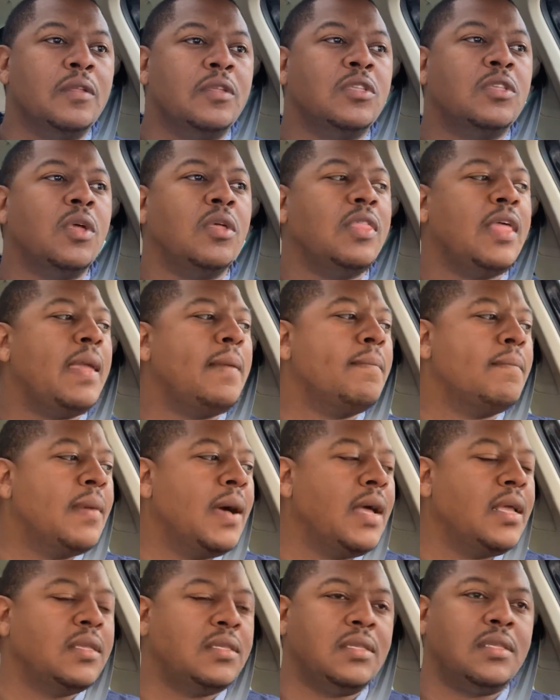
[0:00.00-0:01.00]
So they
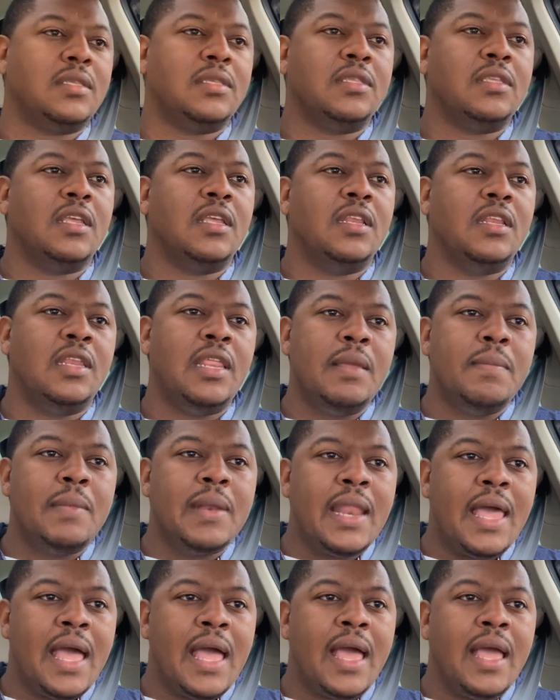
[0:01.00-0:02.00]
must
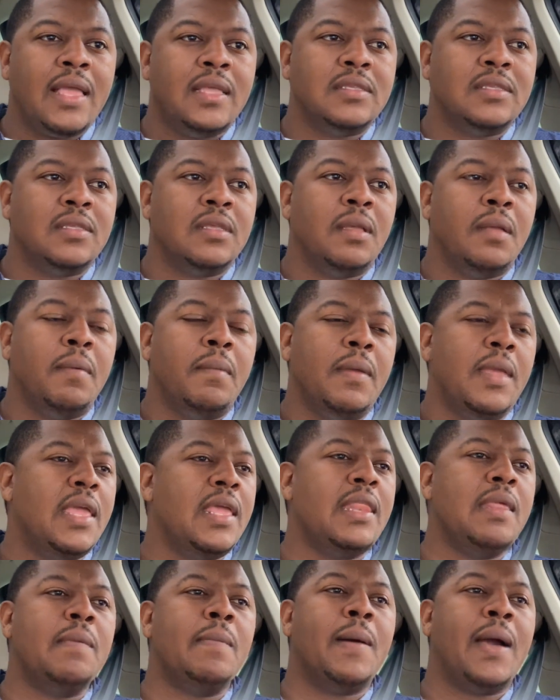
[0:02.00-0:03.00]
demonize
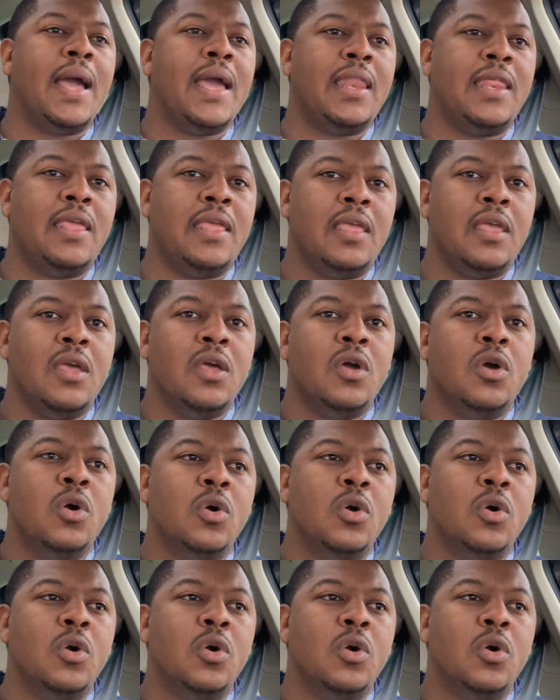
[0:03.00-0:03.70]
anybody